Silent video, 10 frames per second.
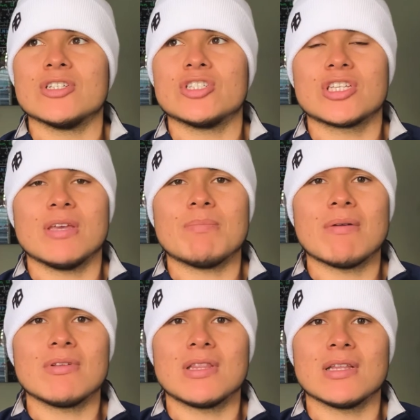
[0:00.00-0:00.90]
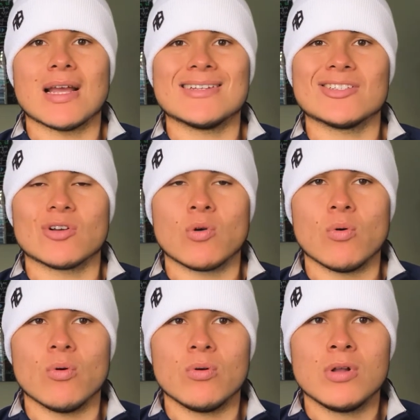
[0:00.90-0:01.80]
just keep everything nice and
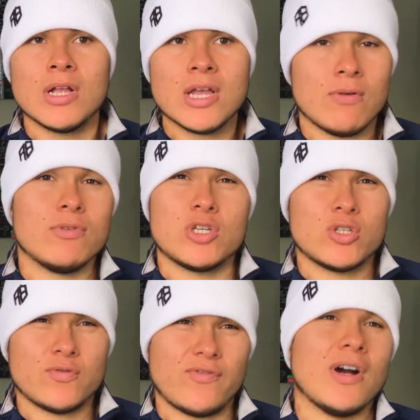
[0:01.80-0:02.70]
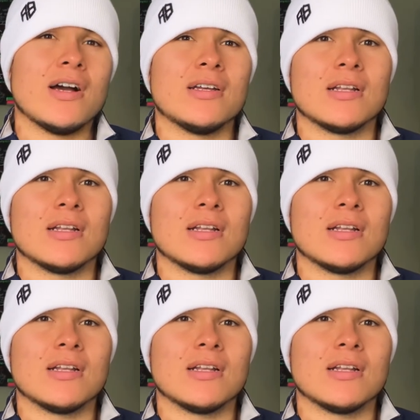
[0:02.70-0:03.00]
cool, which is fine.